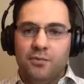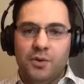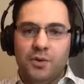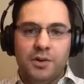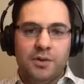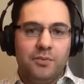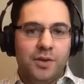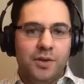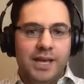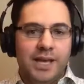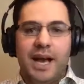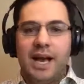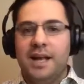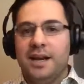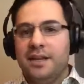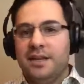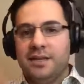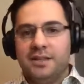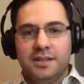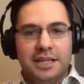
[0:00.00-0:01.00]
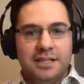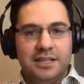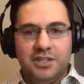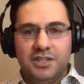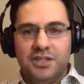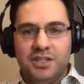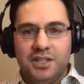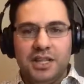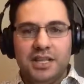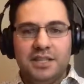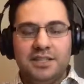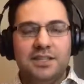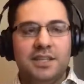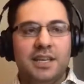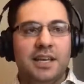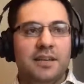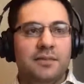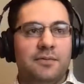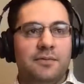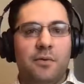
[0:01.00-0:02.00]
Let's just
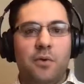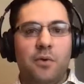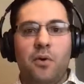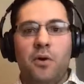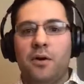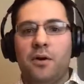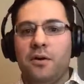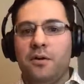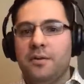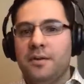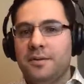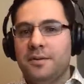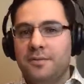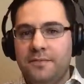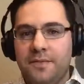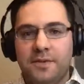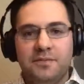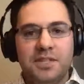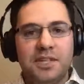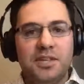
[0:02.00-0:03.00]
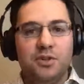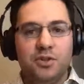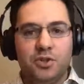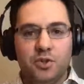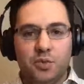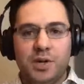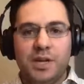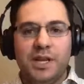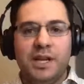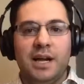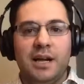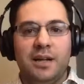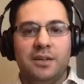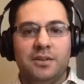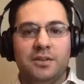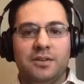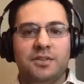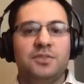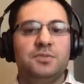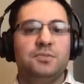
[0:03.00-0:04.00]
list it for $15 or
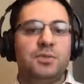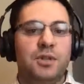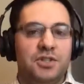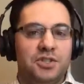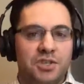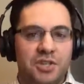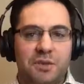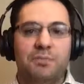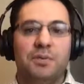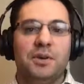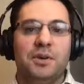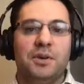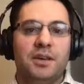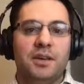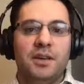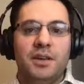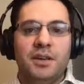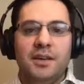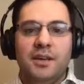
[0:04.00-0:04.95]
$20 plus shipping.